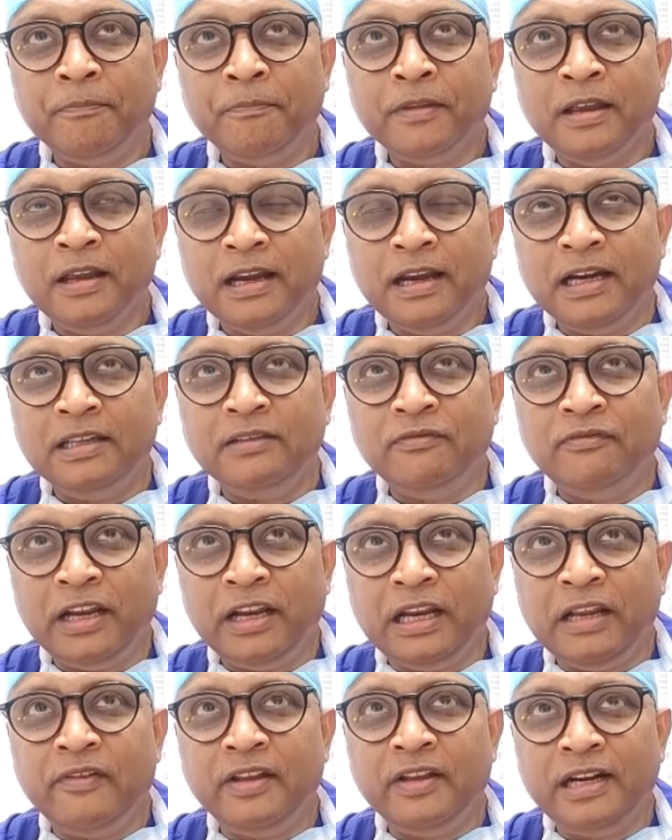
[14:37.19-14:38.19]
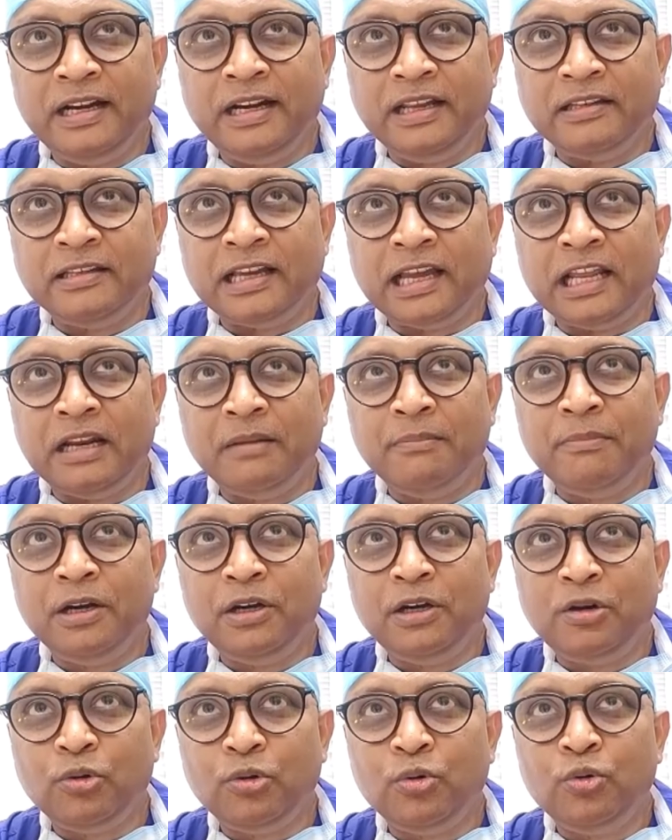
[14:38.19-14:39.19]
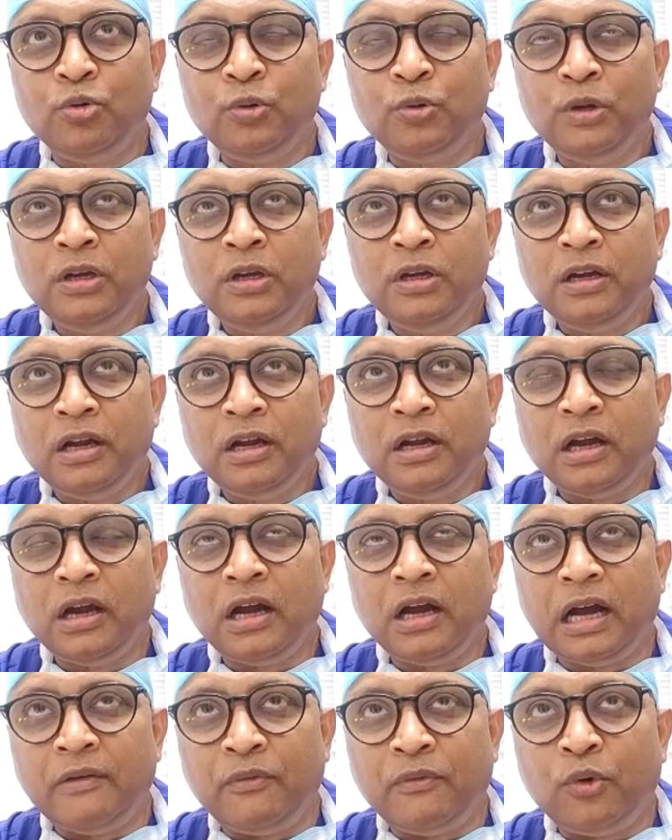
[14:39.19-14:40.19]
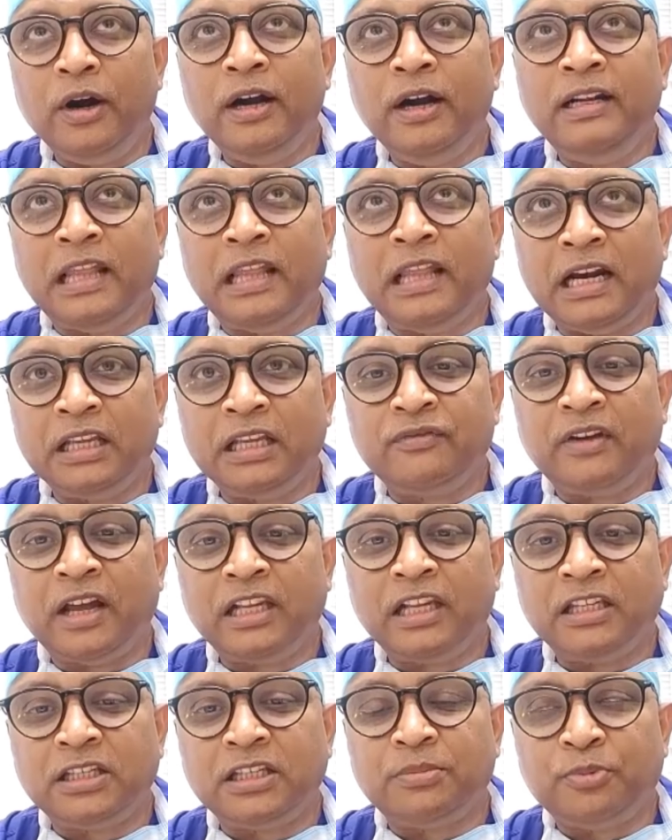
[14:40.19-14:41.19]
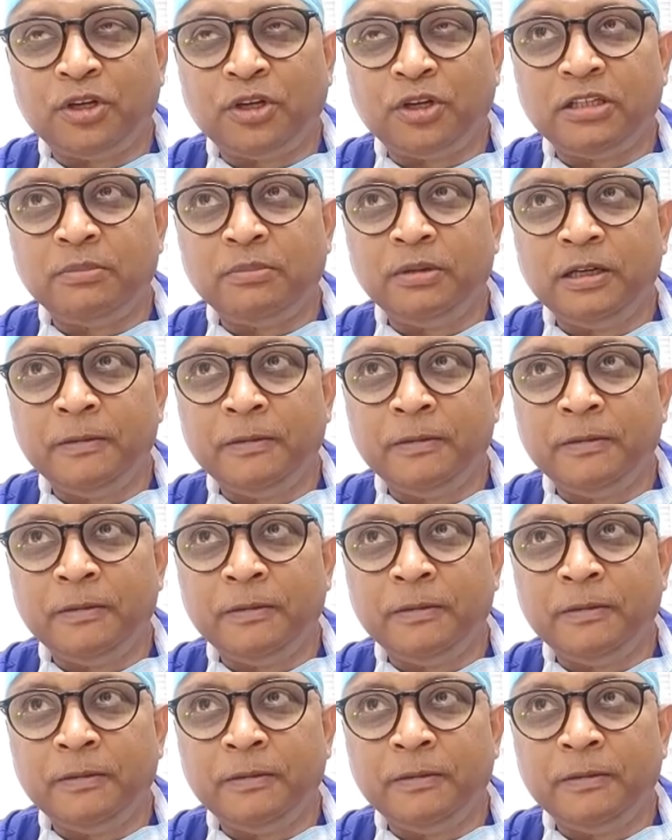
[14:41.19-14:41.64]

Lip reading: it is very, very desirable to avoid that as fast as possible.